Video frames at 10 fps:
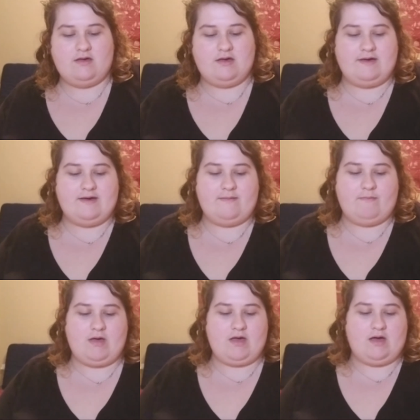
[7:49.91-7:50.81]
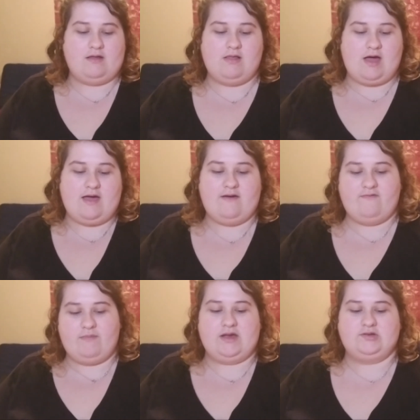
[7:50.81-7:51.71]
um, a lot of my